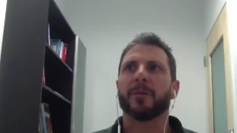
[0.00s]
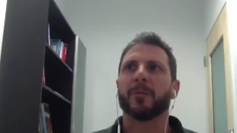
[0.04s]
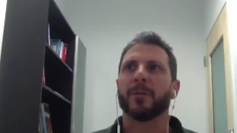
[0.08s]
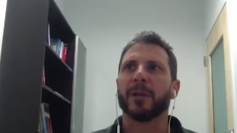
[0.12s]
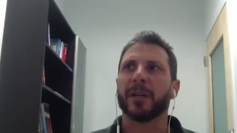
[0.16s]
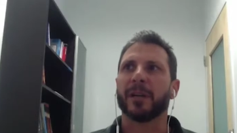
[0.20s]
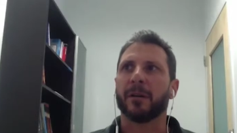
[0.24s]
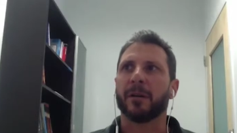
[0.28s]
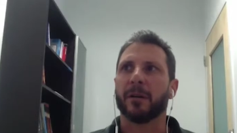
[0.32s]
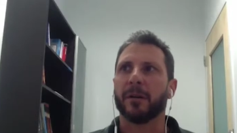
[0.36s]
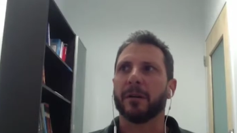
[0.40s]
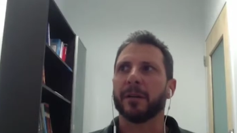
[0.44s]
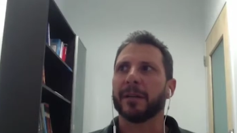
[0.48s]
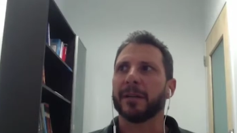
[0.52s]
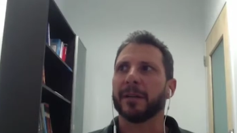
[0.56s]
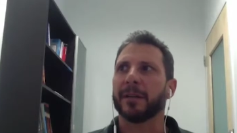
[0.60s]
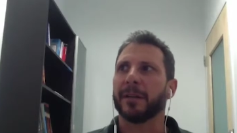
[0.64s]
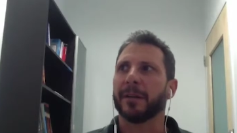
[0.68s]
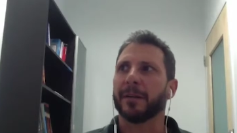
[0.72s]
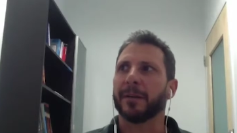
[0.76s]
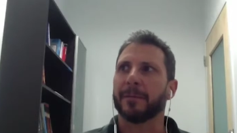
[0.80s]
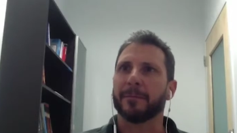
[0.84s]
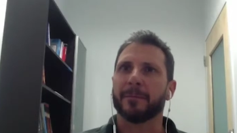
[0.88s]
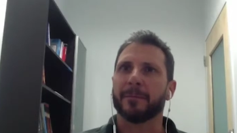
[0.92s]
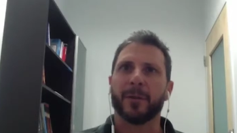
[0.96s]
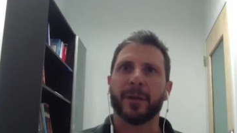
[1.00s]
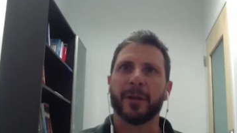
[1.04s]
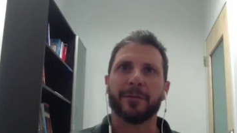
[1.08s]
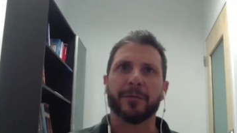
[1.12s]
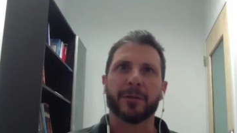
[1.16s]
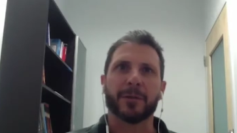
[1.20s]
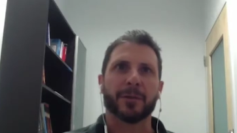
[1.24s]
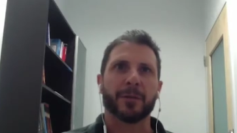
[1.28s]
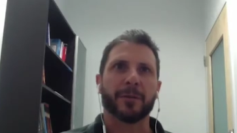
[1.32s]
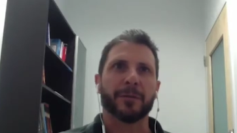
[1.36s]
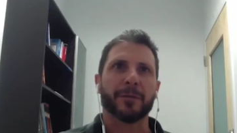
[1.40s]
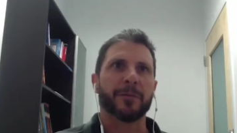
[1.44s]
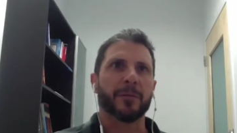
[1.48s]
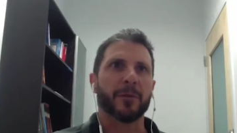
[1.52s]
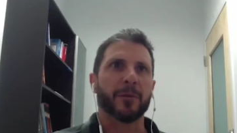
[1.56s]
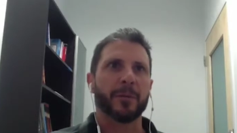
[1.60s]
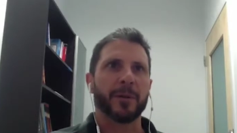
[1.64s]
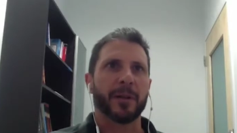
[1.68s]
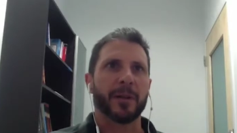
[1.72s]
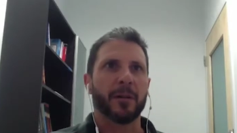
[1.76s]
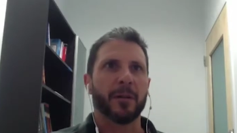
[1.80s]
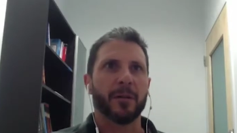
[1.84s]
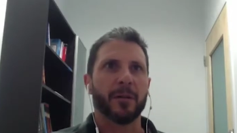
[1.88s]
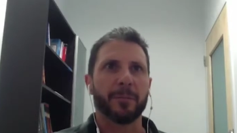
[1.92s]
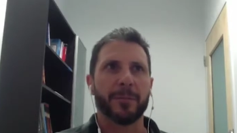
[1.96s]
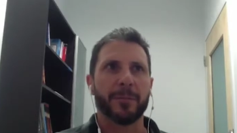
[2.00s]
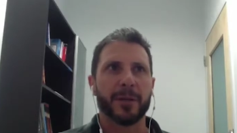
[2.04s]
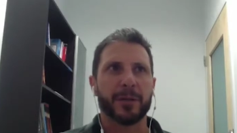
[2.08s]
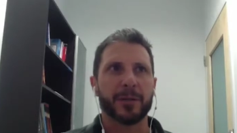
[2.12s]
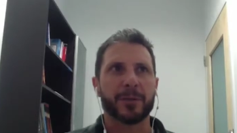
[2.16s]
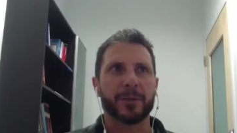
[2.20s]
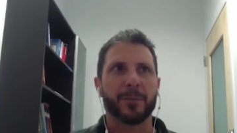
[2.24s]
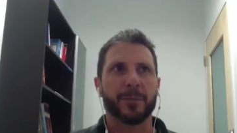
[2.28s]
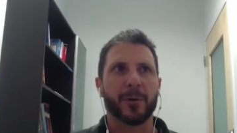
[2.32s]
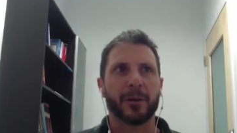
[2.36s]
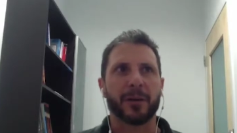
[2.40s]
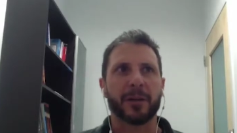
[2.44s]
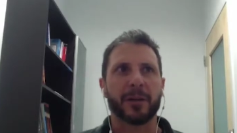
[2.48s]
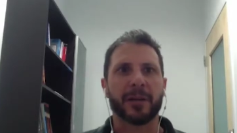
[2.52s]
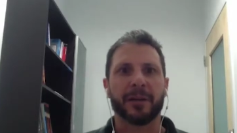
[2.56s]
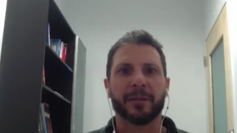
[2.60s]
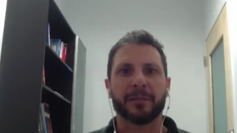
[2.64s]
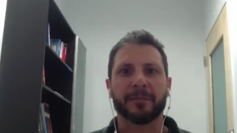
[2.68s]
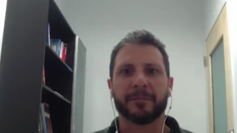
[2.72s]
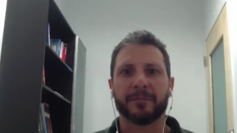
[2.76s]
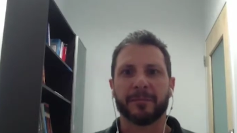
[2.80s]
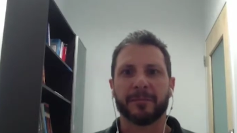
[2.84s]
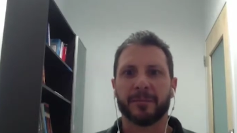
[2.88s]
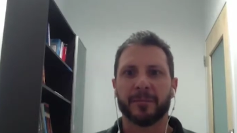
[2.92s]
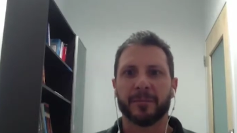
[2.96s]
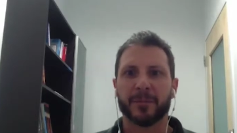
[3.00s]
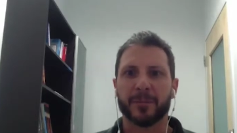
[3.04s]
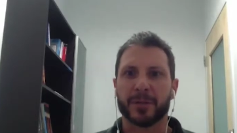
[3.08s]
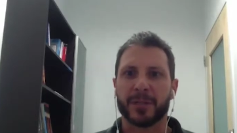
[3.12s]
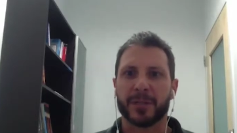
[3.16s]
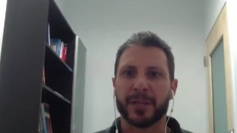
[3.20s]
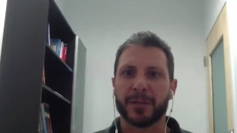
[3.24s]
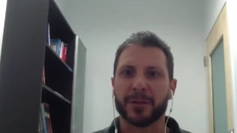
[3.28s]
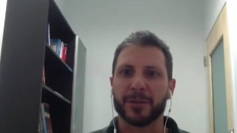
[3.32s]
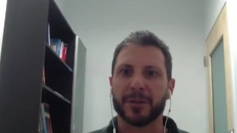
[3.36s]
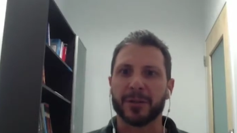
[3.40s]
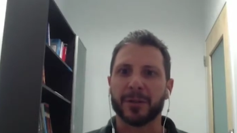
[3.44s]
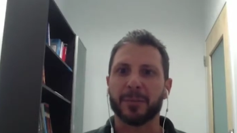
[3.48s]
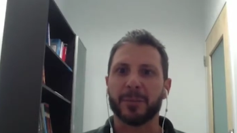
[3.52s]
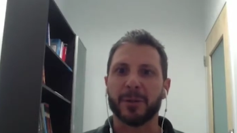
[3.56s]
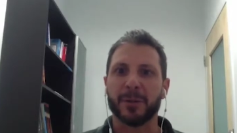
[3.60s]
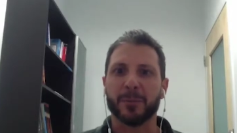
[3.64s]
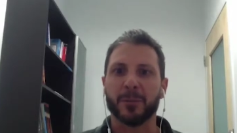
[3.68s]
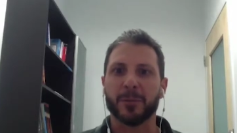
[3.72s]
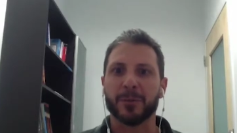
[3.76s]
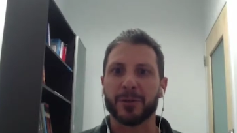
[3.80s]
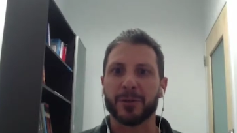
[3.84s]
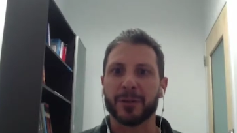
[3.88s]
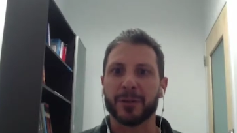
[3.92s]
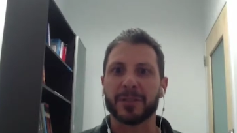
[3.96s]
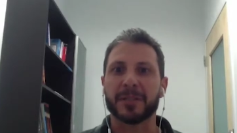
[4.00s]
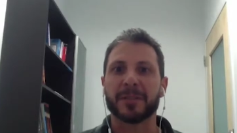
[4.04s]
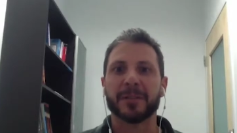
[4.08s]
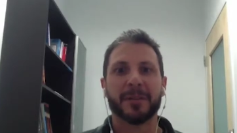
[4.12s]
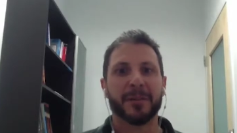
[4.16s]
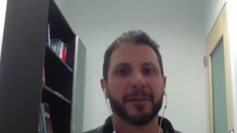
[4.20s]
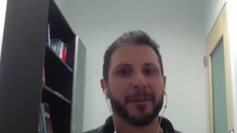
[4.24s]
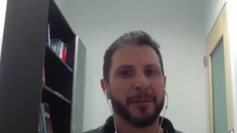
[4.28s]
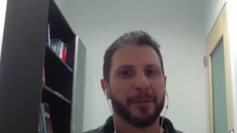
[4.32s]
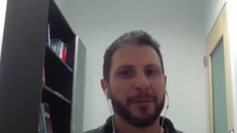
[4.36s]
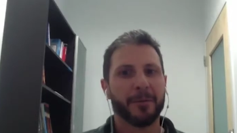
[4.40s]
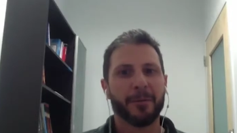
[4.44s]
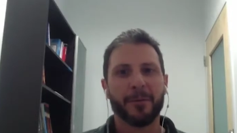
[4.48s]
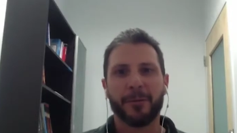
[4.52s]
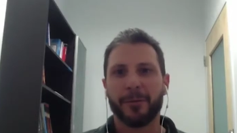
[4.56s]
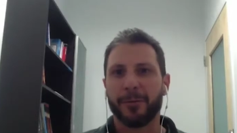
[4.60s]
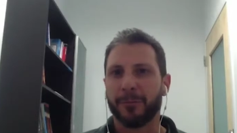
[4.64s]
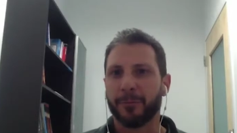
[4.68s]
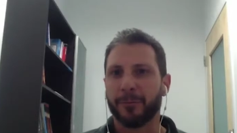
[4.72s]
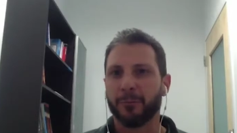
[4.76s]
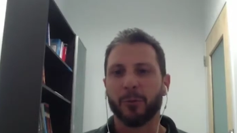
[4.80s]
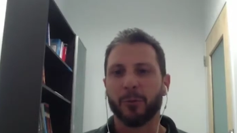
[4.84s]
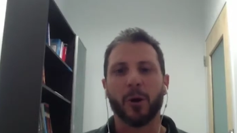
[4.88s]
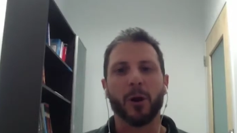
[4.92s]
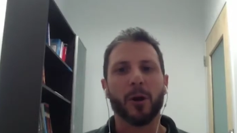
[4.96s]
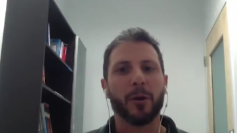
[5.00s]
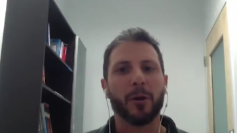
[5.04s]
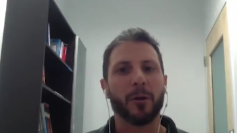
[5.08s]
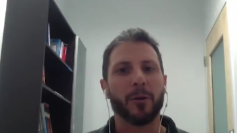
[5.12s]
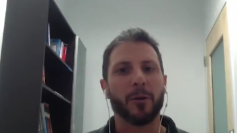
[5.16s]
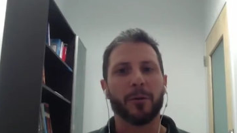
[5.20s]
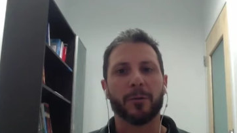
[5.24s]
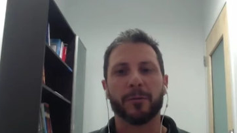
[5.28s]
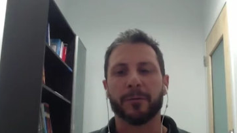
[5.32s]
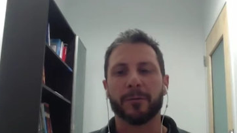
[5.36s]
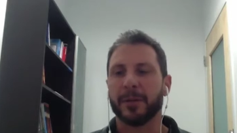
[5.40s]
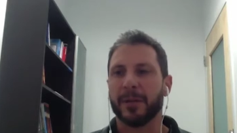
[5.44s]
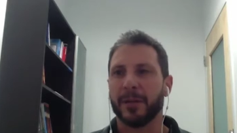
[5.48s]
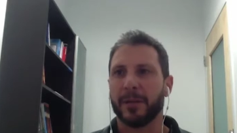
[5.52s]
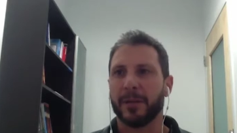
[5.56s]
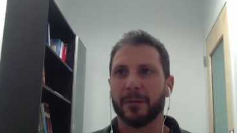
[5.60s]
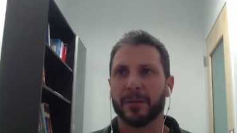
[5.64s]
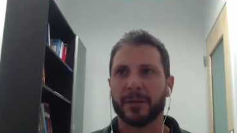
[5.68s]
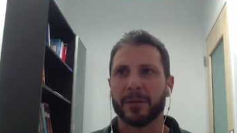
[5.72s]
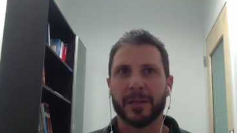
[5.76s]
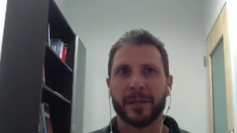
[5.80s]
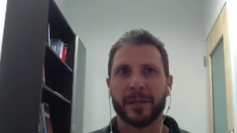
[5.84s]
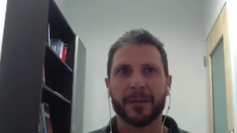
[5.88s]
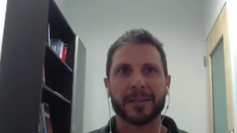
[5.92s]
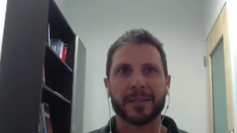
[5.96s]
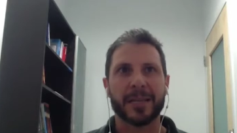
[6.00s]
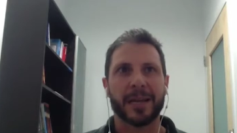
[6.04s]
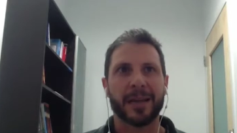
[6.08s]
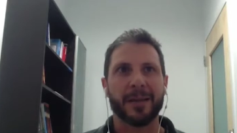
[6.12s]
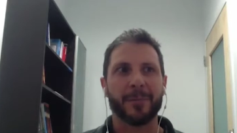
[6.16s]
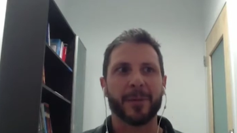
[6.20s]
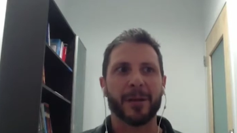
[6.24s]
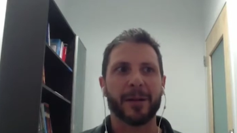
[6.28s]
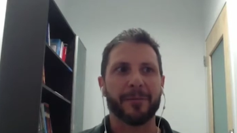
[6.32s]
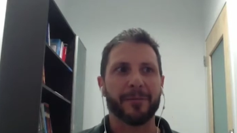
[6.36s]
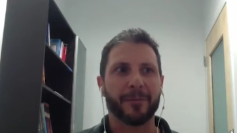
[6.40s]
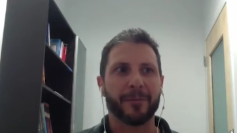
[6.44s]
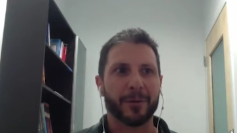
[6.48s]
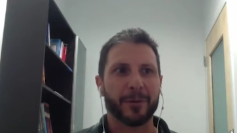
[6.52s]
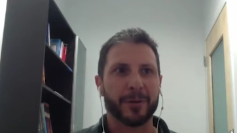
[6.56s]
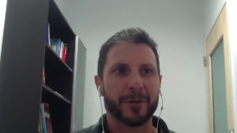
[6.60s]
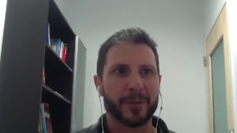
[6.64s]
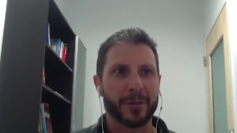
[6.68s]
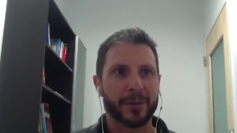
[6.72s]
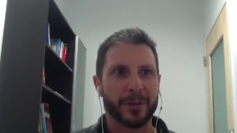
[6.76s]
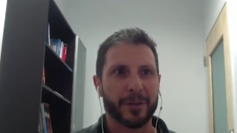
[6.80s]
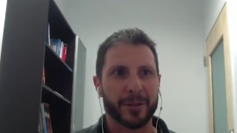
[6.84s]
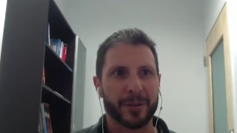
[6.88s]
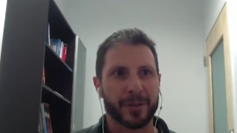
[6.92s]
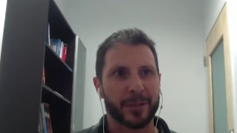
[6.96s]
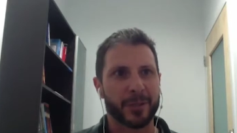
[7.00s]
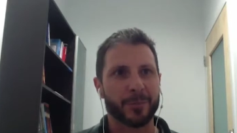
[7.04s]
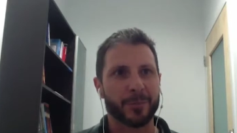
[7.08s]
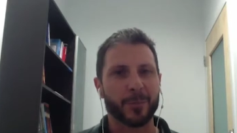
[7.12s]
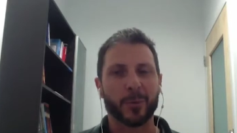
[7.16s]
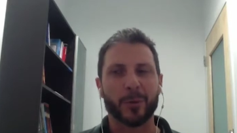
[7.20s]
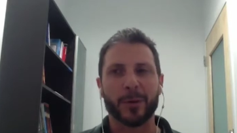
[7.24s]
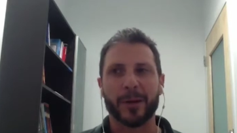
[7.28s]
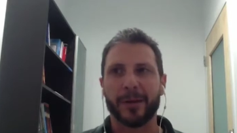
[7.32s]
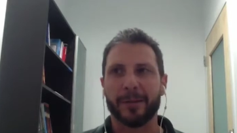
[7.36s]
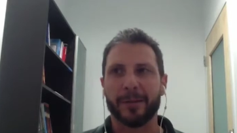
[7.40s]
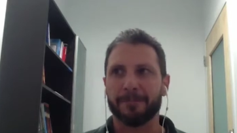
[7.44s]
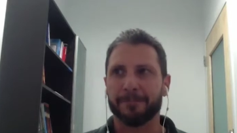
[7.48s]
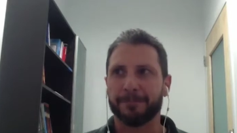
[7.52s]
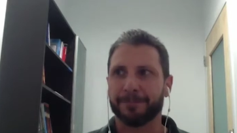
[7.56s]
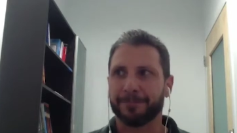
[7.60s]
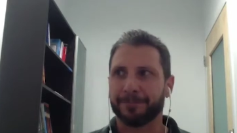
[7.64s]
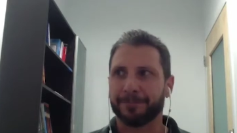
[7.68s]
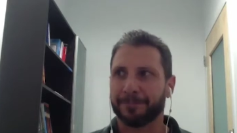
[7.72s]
And we call it, um, we have a term for it. We call it binge marketing, where essentially people just throw, you know, a ton of time and effort into the sprint.